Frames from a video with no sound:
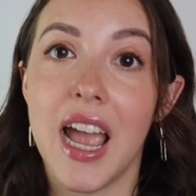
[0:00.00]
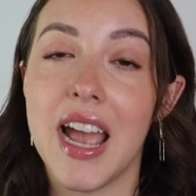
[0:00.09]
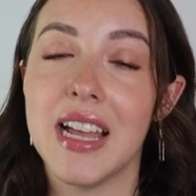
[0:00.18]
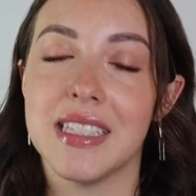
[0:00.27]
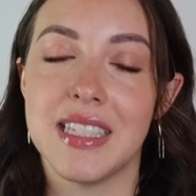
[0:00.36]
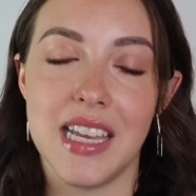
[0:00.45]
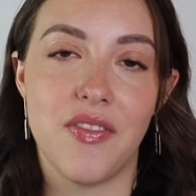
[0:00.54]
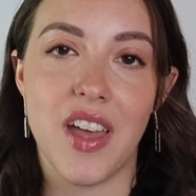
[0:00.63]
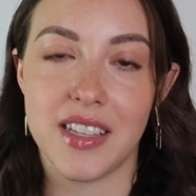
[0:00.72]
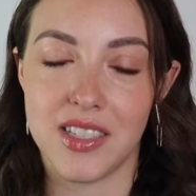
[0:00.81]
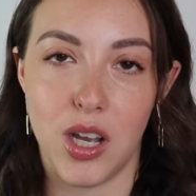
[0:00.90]
and see if
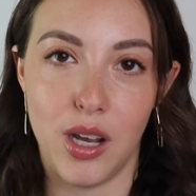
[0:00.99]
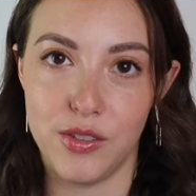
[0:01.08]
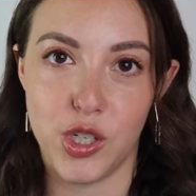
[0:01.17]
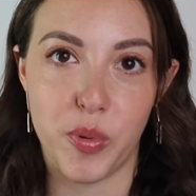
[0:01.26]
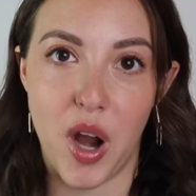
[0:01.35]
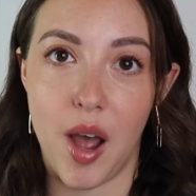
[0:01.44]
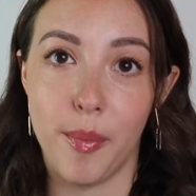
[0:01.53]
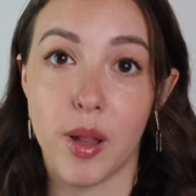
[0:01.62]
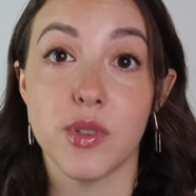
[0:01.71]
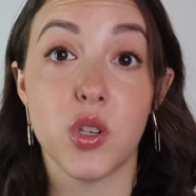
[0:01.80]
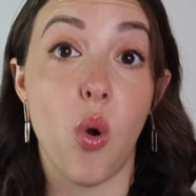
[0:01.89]
that solves your
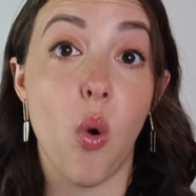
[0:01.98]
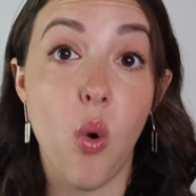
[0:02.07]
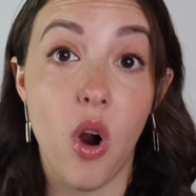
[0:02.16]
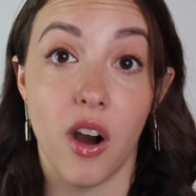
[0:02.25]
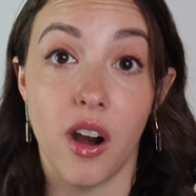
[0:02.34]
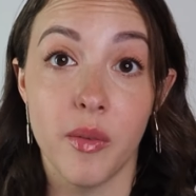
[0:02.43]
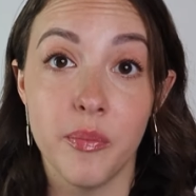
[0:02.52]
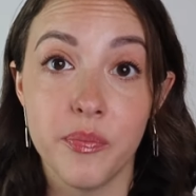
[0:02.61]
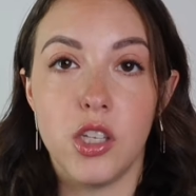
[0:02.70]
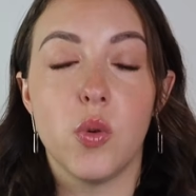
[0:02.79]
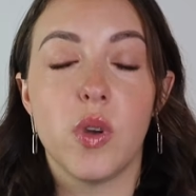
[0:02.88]
problems. Or you